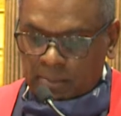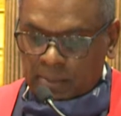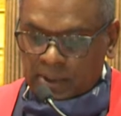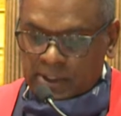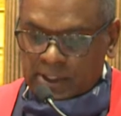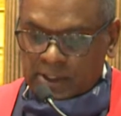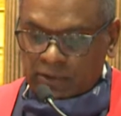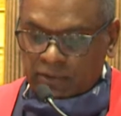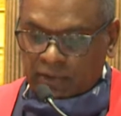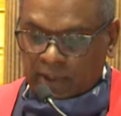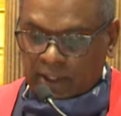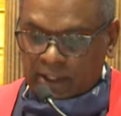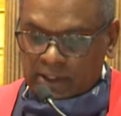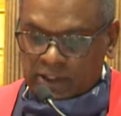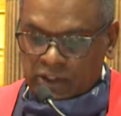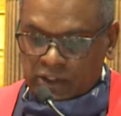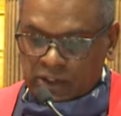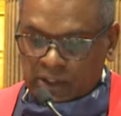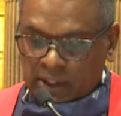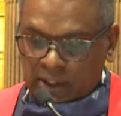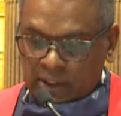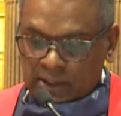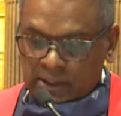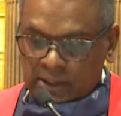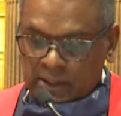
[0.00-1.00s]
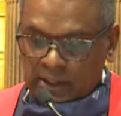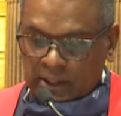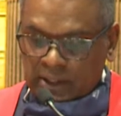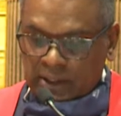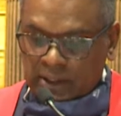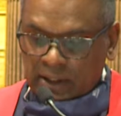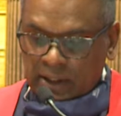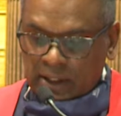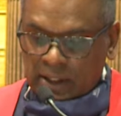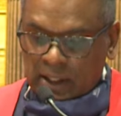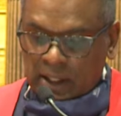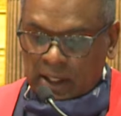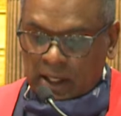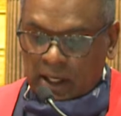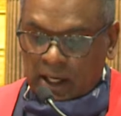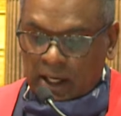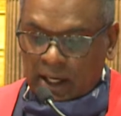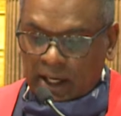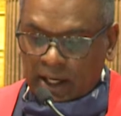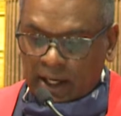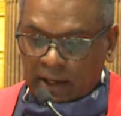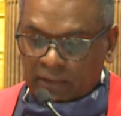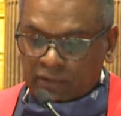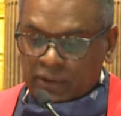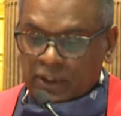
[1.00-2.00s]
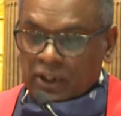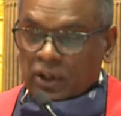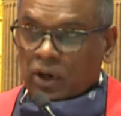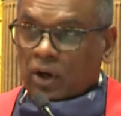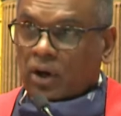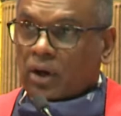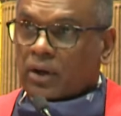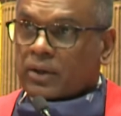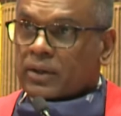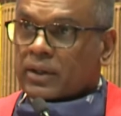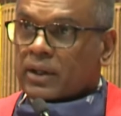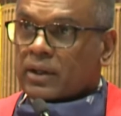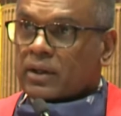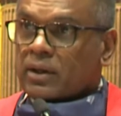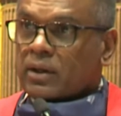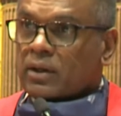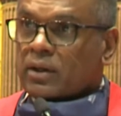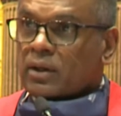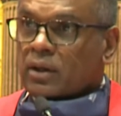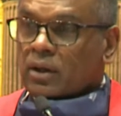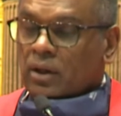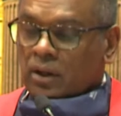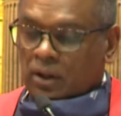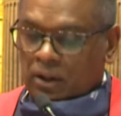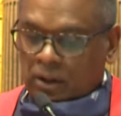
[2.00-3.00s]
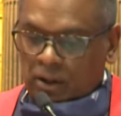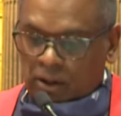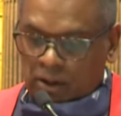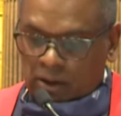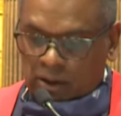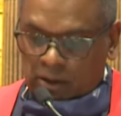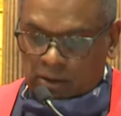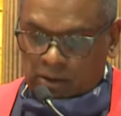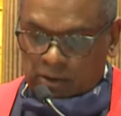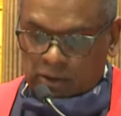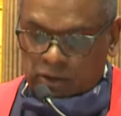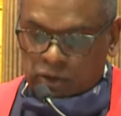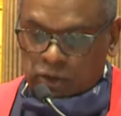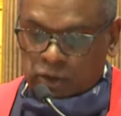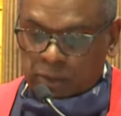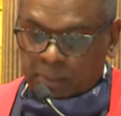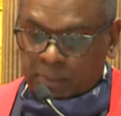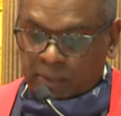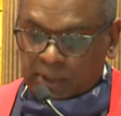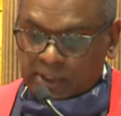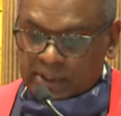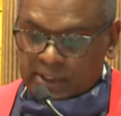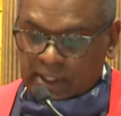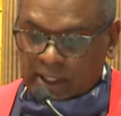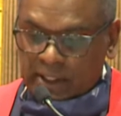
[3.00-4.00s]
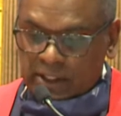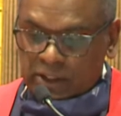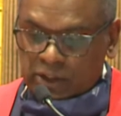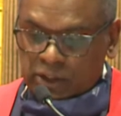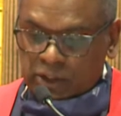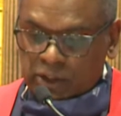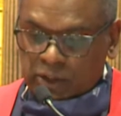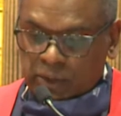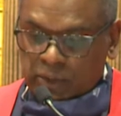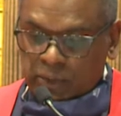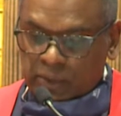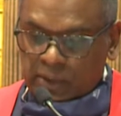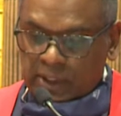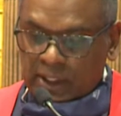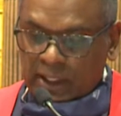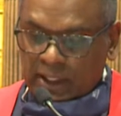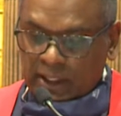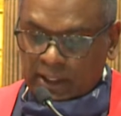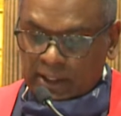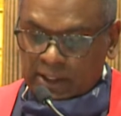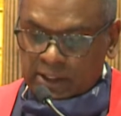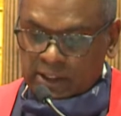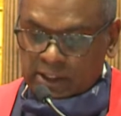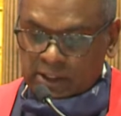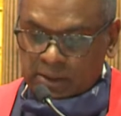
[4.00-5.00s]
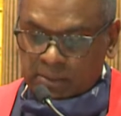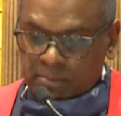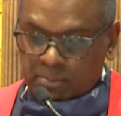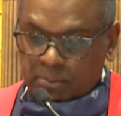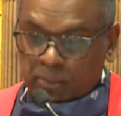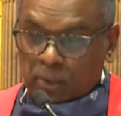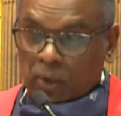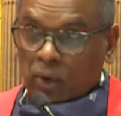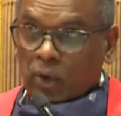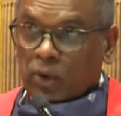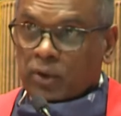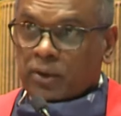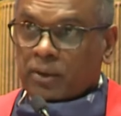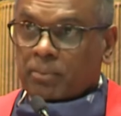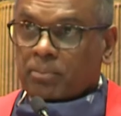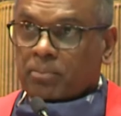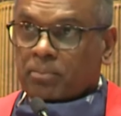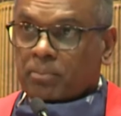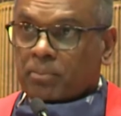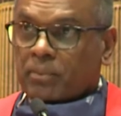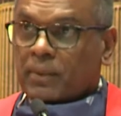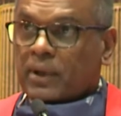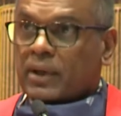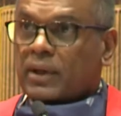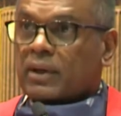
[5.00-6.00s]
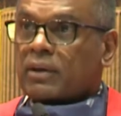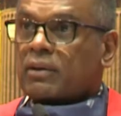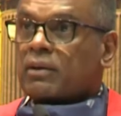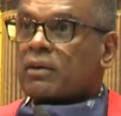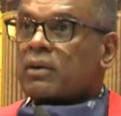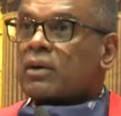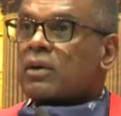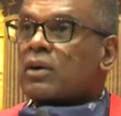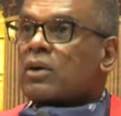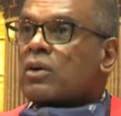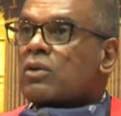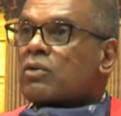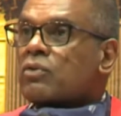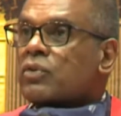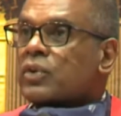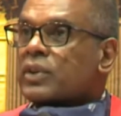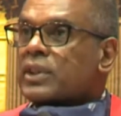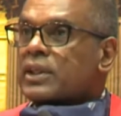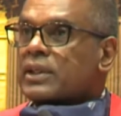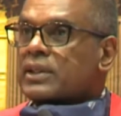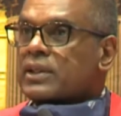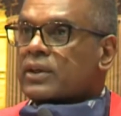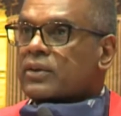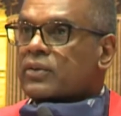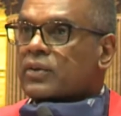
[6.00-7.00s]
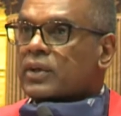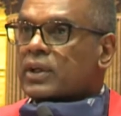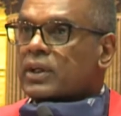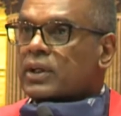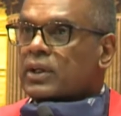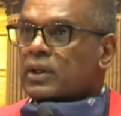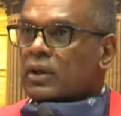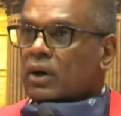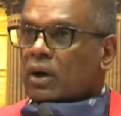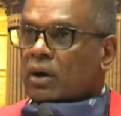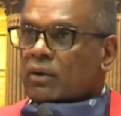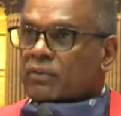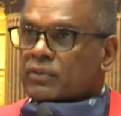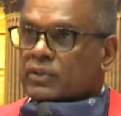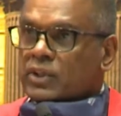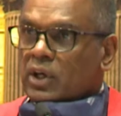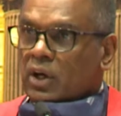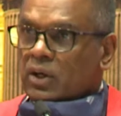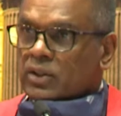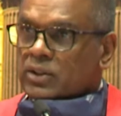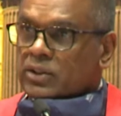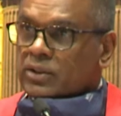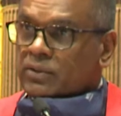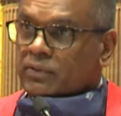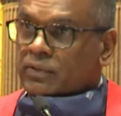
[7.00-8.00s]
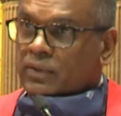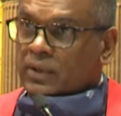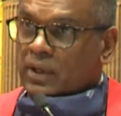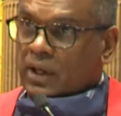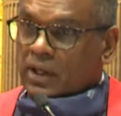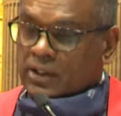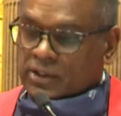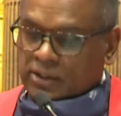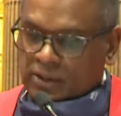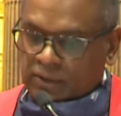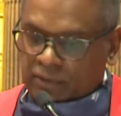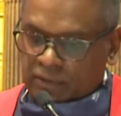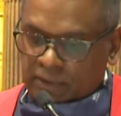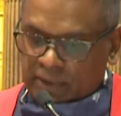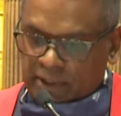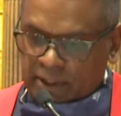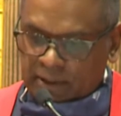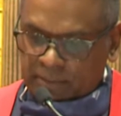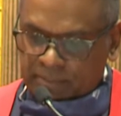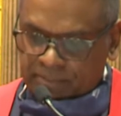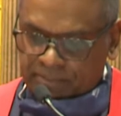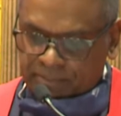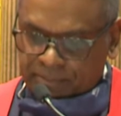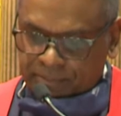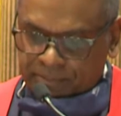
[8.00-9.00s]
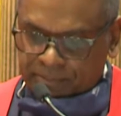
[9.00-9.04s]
Mr. Vice-Chancellor, I have the honor to present to you Nicholas Bornman for the degree of Doctor of Philosophy.